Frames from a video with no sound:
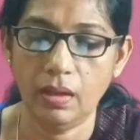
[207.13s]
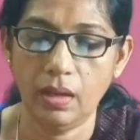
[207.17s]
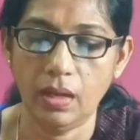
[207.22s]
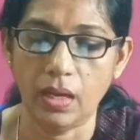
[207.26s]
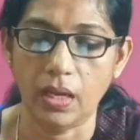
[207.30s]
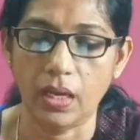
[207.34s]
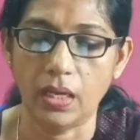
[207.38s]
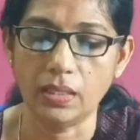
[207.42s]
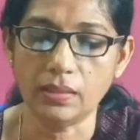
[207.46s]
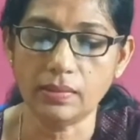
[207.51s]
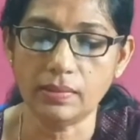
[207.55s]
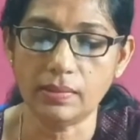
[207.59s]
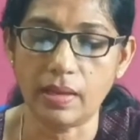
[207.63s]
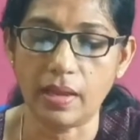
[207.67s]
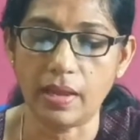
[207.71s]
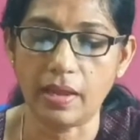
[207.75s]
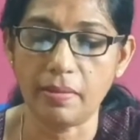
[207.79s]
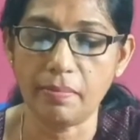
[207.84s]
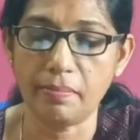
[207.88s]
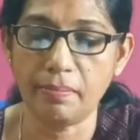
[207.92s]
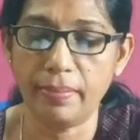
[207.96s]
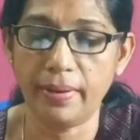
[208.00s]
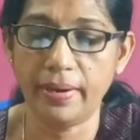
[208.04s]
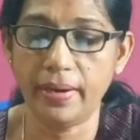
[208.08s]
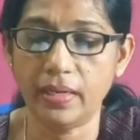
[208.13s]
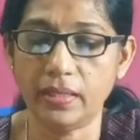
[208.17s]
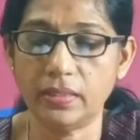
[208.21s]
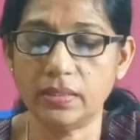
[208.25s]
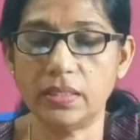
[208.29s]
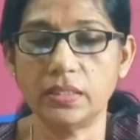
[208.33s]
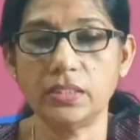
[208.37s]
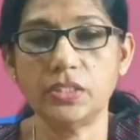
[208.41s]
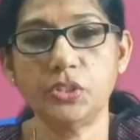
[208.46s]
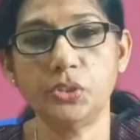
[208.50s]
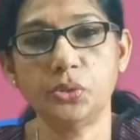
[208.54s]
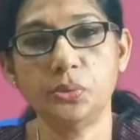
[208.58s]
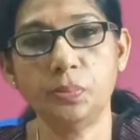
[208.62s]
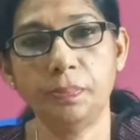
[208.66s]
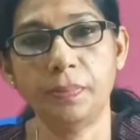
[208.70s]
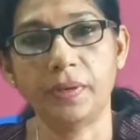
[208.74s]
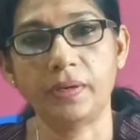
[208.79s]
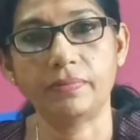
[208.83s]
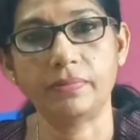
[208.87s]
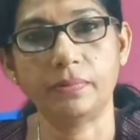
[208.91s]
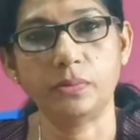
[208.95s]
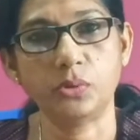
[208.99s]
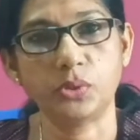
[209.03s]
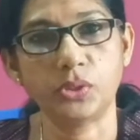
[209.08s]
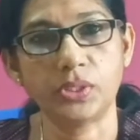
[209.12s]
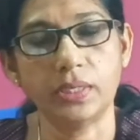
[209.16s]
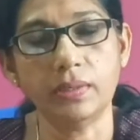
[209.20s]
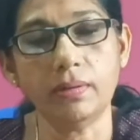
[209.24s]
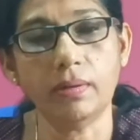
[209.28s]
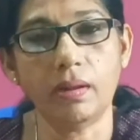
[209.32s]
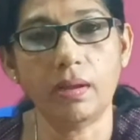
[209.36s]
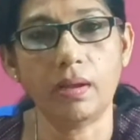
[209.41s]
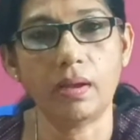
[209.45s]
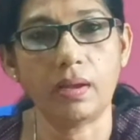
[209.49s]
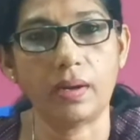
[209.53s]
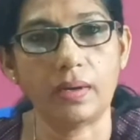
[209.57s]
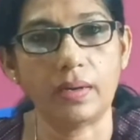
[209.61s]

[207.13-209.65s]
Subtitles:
is impaired tissue perfusion